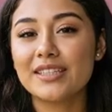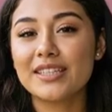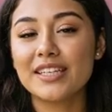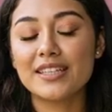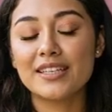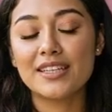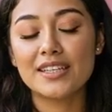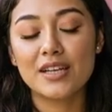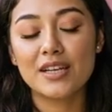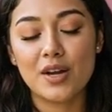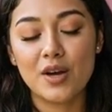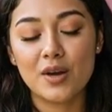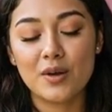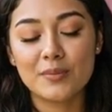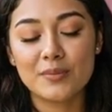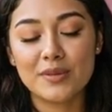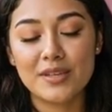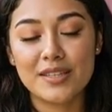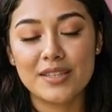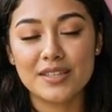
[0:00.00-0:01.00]
things in your
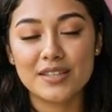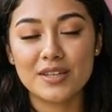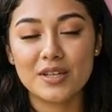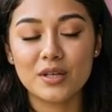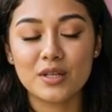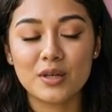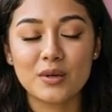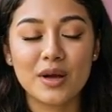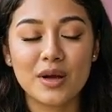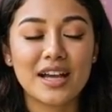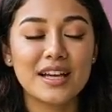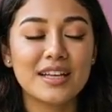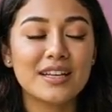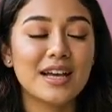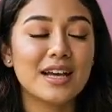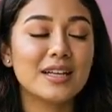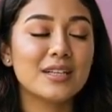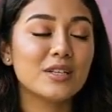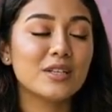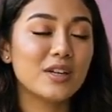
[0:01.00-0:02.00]
home, your garage,
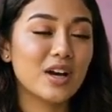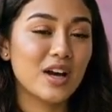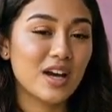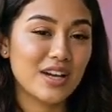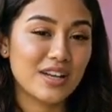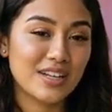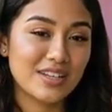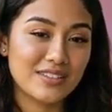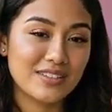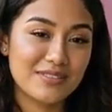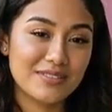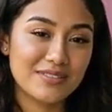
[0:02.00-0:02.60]
and your car.